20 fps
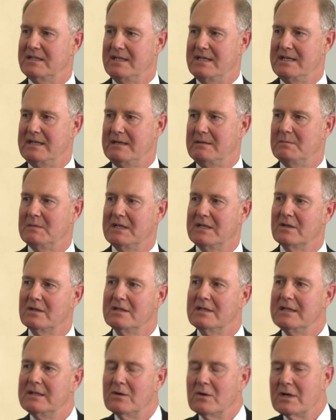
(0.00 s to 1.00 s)
team, the,
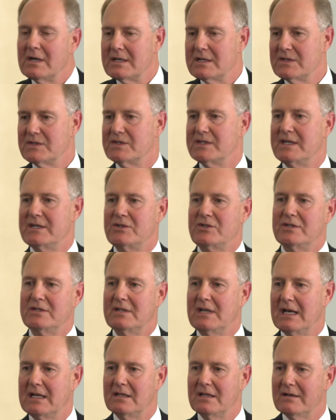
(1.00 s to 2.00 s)
the organization.
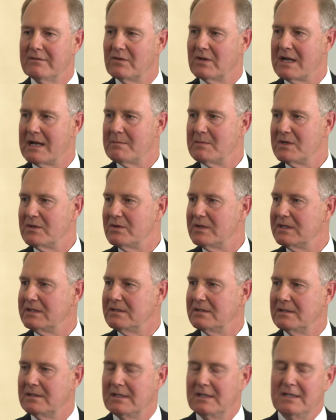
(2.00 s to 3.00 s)
I love what I'm doing,
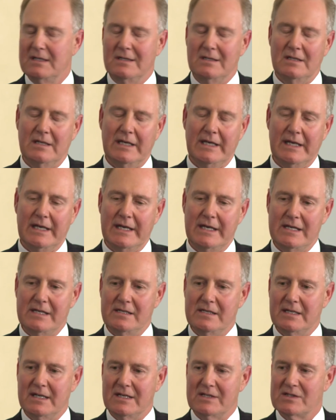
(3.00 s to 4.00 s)

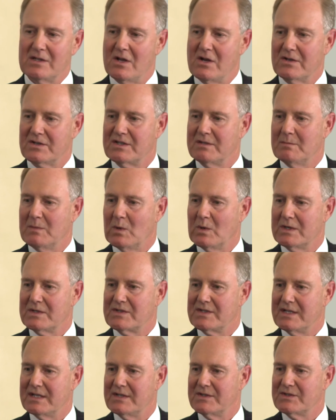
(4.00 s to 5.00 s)
and uh, as long as the board
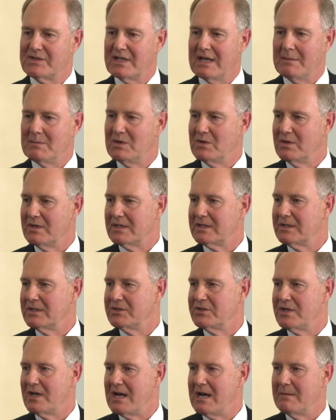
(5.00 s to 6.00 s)
says I'm doing a good
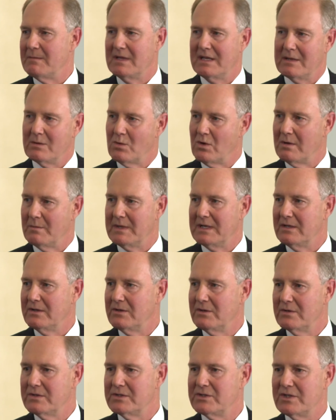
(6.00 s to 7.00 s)
job and they want me to
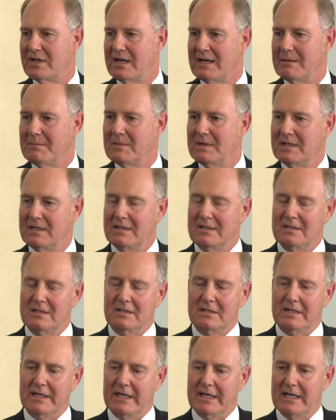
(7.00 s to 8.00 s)
do the job,
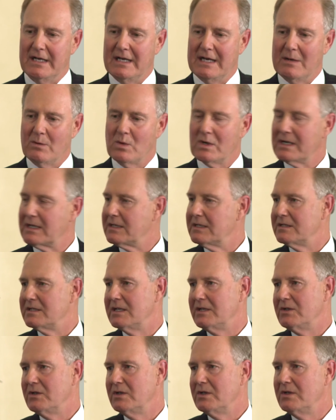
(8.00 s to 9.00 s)
uh, I want to
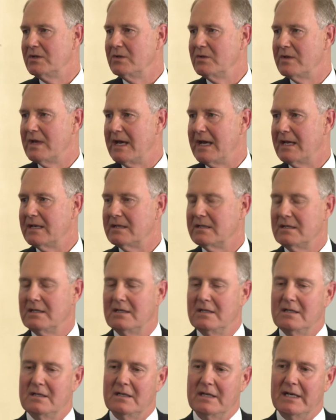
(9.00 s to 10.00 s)
continue to do that.
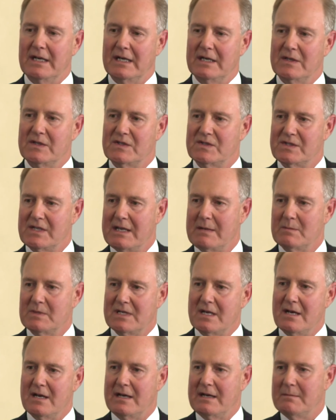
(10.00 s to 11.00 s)
Uh, at the same
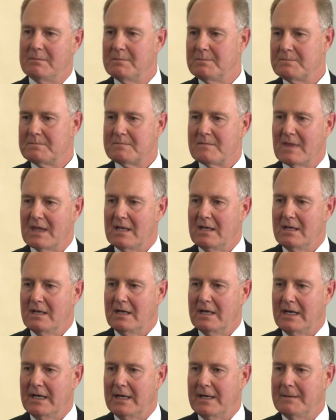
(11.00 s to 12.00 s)
time,
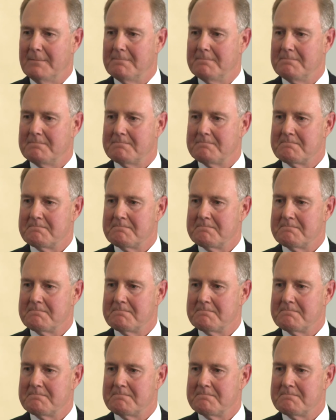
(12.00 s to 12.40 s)
um,